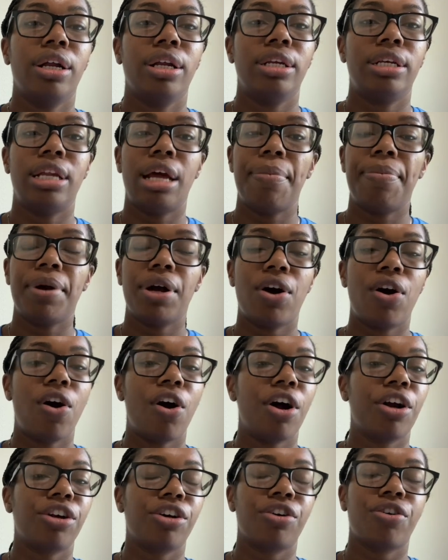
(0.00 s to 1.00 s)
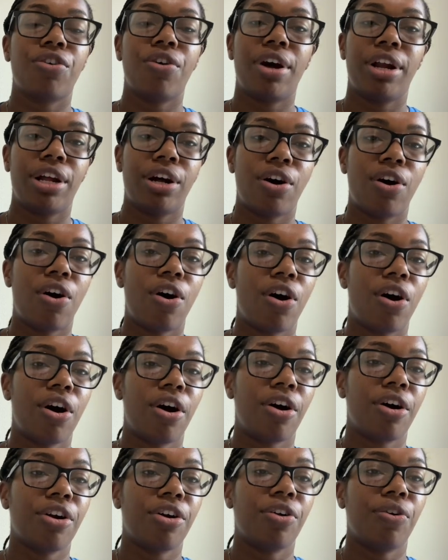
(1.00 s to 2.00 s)
debit card or credit
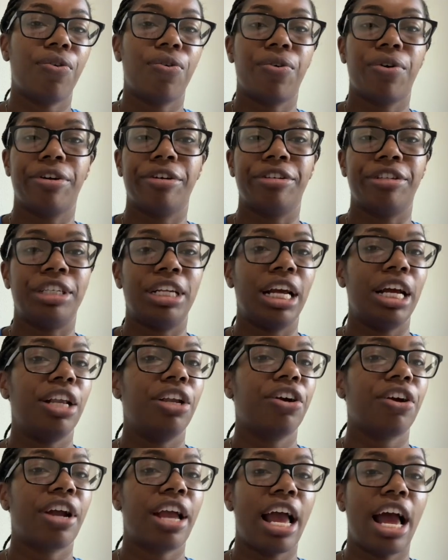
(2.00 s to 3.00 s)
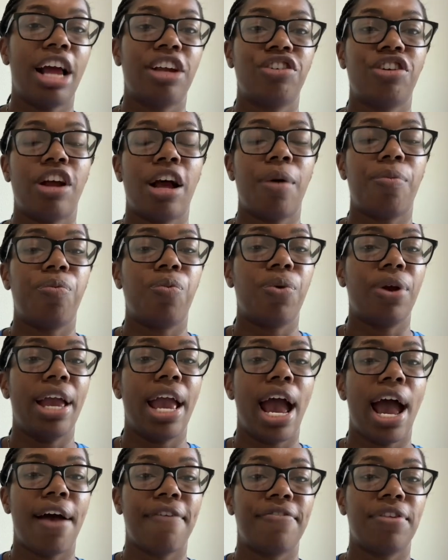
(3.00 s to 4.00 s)
card or Zelle or Cash App, we
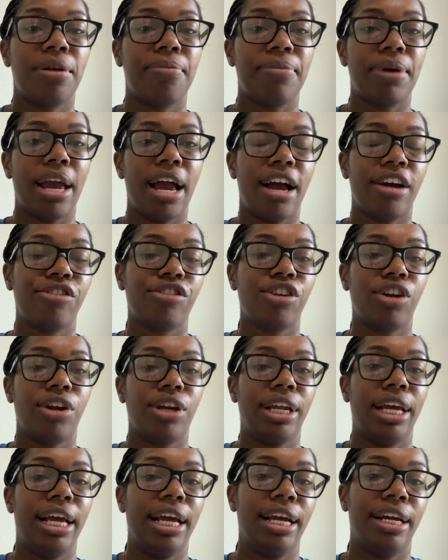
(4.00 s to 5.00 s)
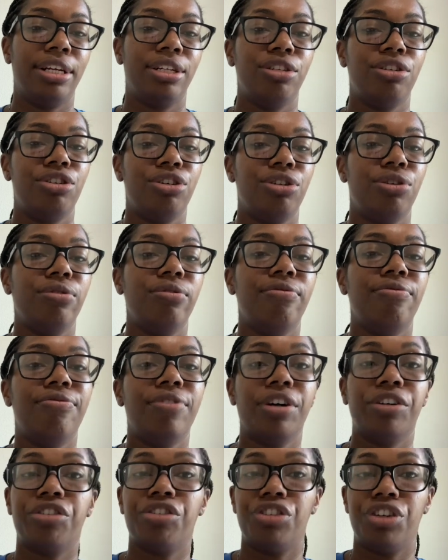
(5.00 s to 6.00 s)
have some cash on hand to
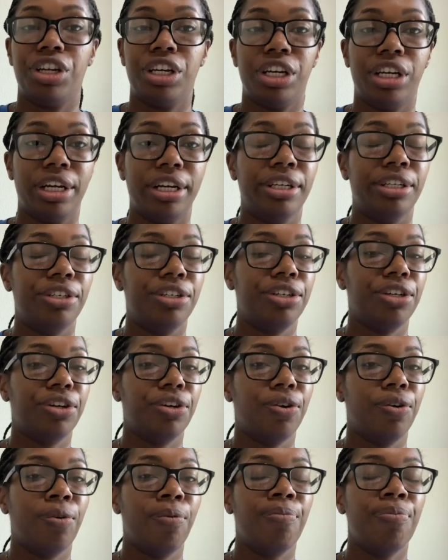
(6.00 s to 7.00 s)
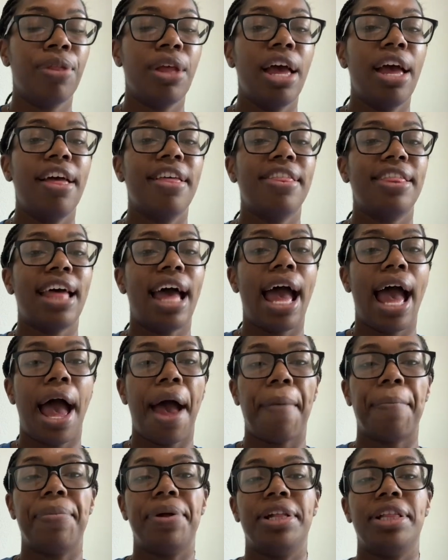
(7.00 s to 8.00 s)
function until that
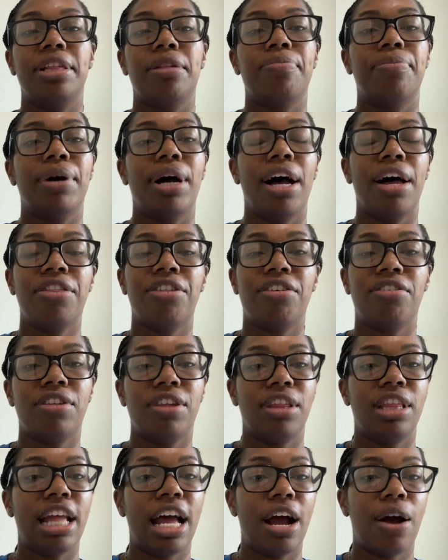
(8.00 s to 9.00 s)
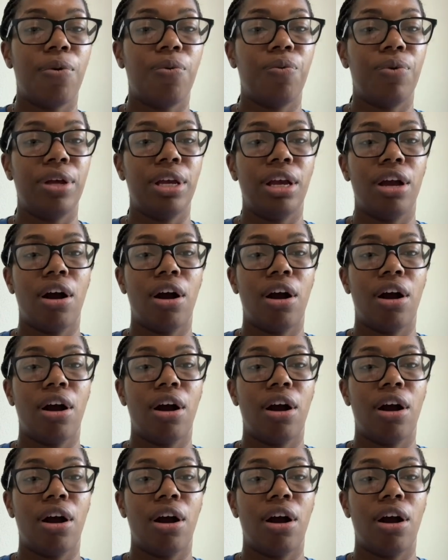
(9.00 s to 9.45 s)
happens. But other than that, we